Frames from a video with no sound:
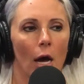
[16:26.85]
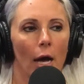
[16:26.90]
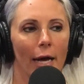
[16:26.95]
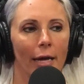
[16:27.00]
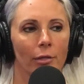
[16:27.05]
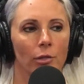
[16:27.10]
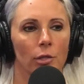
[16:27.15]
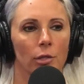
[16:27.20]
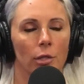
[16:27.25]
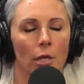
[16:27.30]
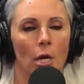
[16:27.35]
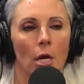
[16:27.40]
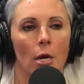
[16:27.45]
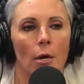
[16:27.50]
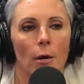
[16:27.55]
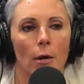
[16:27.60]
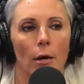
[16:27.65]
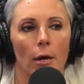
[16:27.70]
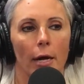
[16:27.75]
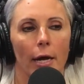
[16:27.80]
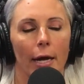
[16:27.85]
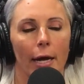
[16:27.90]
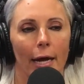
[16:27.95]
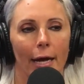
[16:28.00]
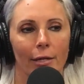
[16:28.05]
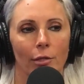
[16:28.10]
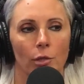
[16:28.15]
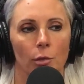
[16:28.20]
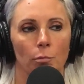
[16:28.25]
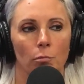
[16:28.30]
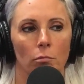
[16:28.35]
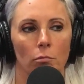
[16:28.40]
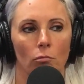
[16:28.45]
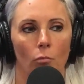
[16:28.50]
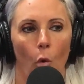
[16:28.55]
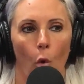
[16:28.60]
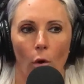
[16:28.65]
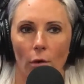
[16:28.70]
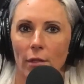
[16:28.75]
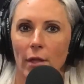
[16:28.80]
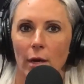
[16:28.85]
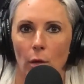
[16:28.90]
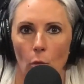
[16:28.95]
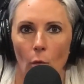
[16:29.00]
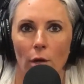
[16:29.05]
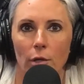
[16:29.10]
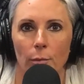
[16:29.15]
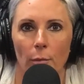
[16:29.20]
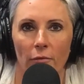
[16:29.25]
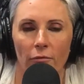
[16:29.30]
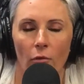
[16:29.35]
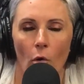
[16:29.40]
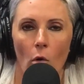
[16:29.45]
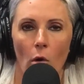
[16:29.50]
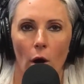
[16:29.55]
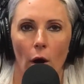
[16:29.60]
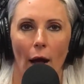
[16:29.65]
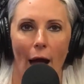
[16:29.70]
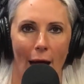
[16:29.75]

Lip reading: It's more than it was before.